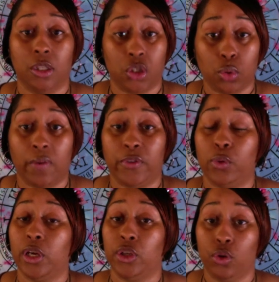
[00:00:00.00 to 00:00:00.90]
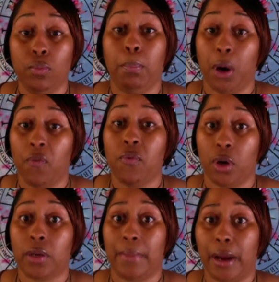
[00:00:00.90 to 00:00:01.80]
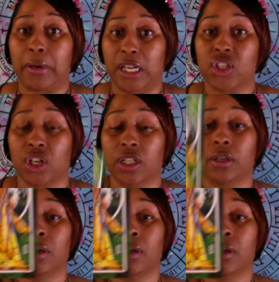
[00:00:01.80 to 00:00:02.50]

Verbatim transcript: the two of you, and you both want to marry each other.